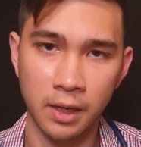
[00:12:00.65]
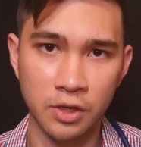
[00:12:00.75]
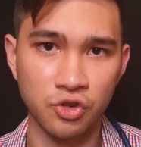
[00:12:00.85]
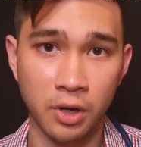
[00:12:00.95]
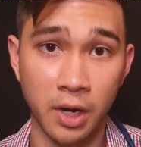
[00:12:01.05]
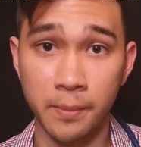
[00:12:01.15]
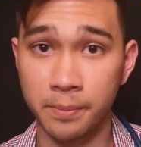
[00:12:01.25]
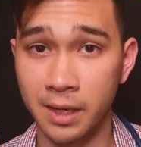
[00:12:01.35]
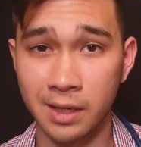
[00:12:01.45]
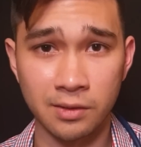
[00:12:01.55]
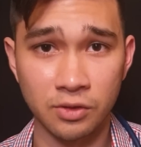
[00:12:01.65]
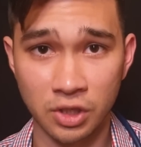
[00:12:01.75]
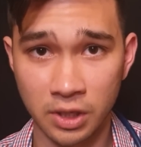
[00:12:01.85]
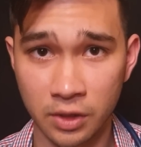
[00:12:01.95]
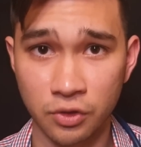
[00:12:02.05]

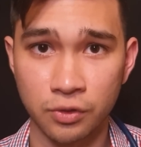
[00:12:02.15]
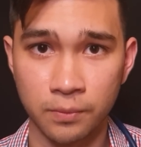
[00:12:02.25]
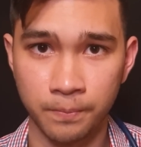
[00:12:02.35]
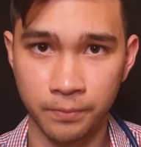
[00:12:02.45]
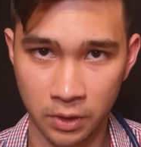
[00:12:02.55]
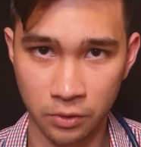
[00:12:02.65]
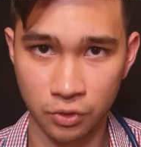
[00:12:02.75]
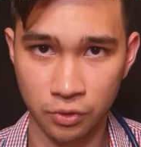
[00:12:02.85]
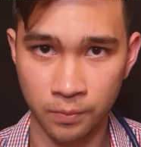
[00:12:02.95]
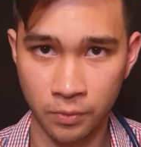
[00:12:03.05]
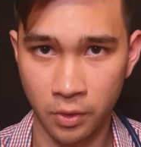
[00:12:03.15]
H-I-N-T-S, HINTS.